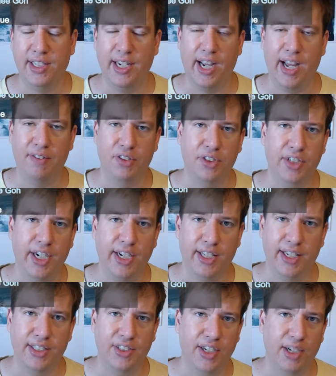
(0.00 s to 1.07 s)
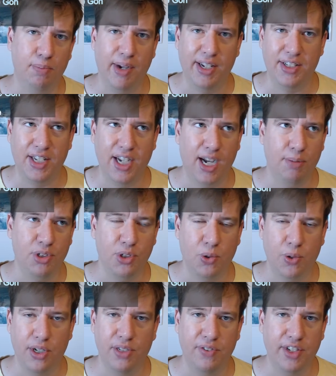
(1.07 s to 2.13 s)
I have a link that's like my top
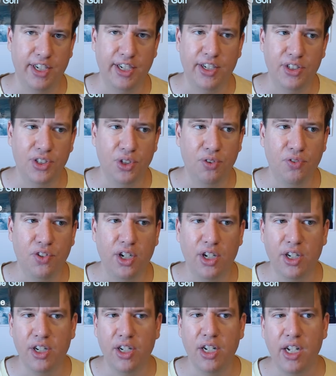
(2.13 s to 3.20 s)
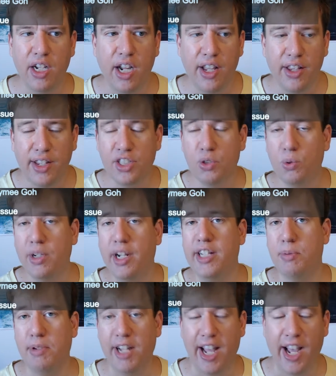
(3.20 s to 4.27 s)
stories of the year so far, and this one has
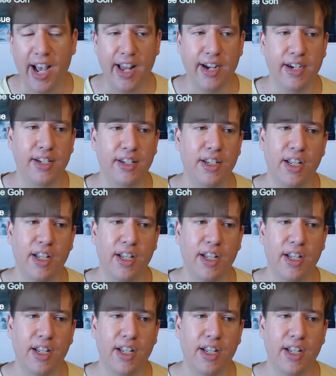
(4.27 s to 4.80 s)
been added.